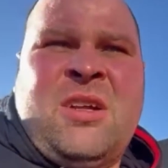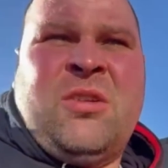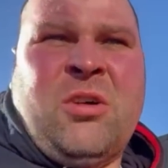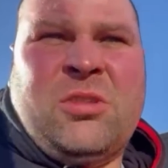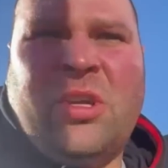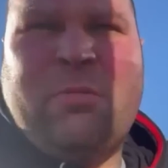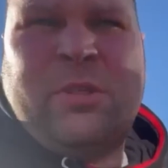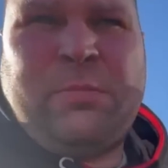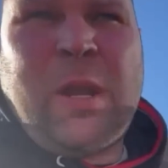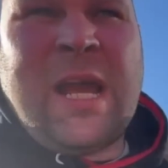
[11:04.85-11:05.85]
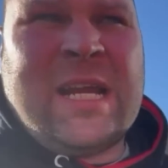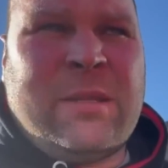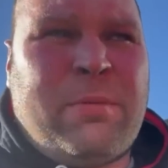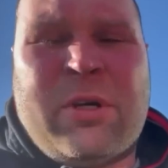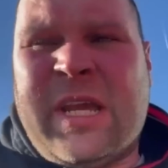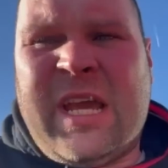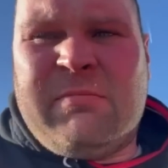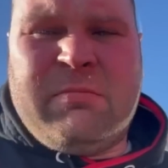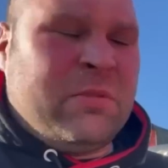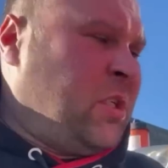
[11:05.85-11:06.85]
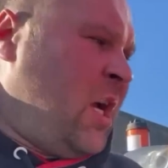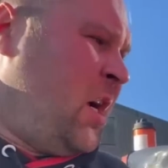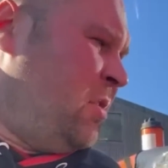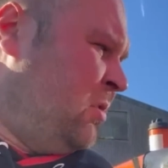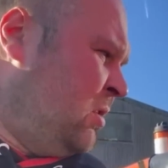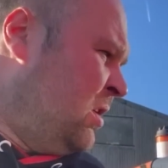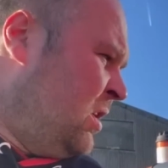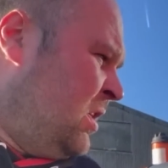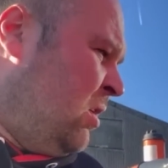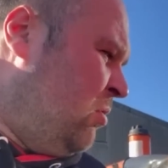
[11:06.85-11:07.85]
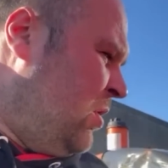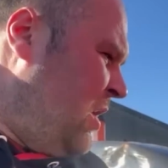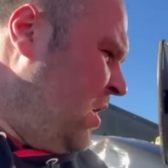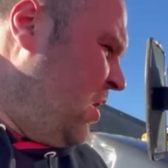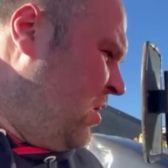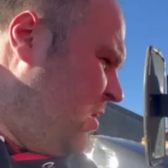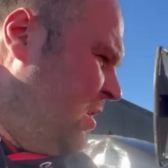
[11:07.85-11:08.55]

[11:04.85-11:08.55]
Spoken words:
Not too much play in the bucket, so all looking good.